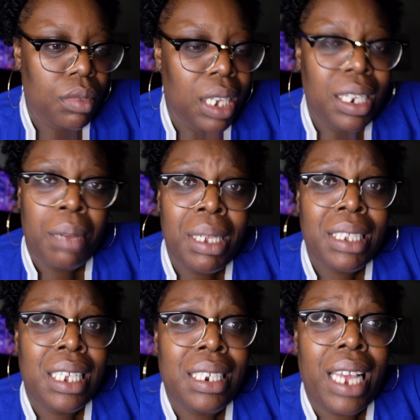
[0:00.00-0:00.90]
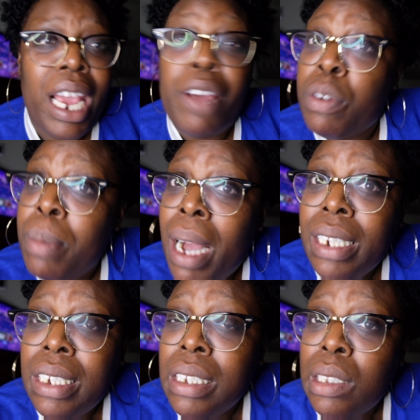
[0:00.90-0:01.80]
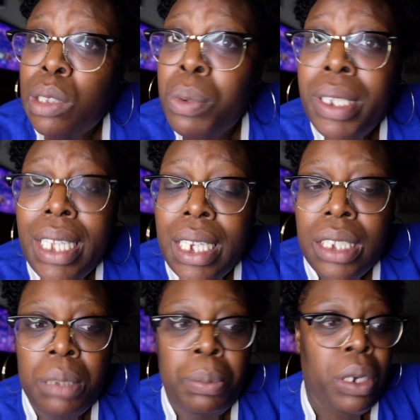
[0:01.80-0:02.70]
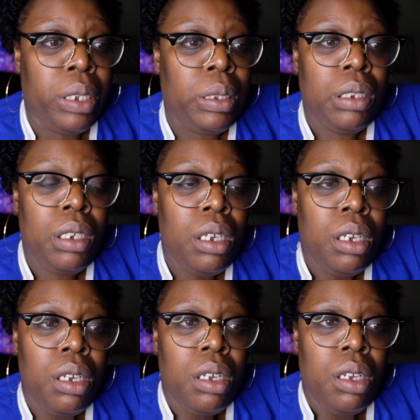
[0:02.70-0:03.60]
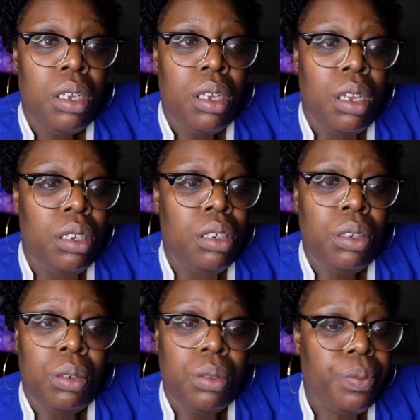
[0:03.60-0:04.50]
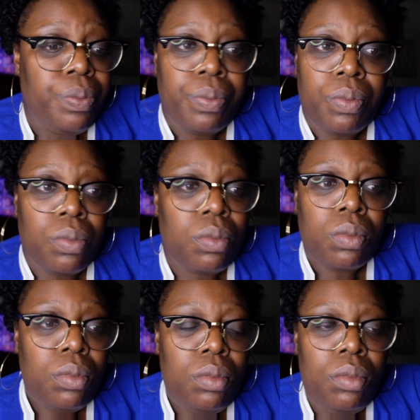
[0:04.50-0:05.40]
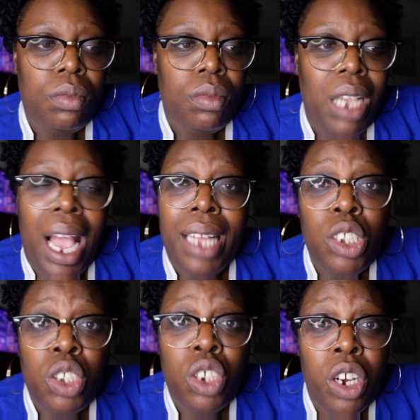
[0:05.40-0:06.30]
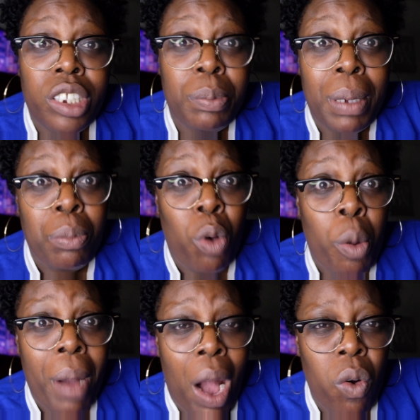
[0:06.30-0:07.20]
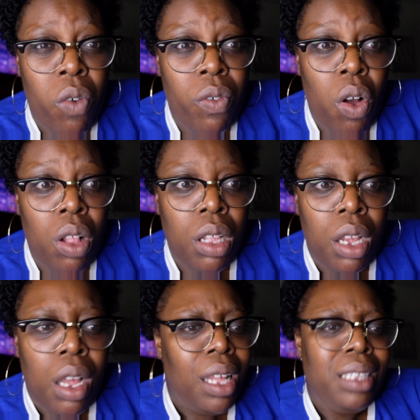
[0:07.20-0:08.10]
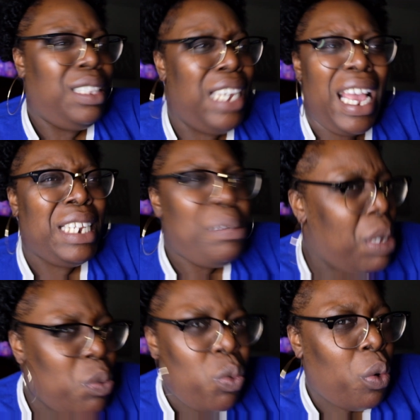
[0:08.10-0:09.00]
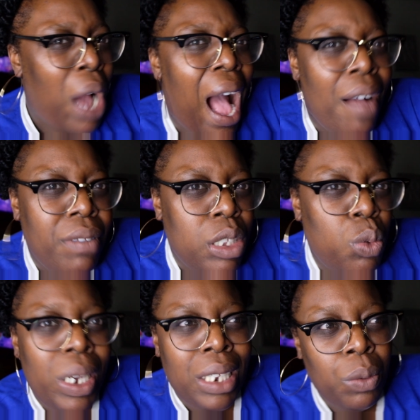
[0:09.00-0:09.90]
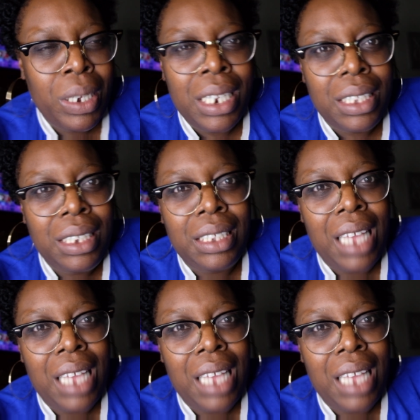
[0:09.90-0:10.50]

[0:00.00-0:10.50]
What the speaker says: and I'm not saying that everybody is doing this, but you know, had the church been more powerful, the enemy won't have his way the way that he's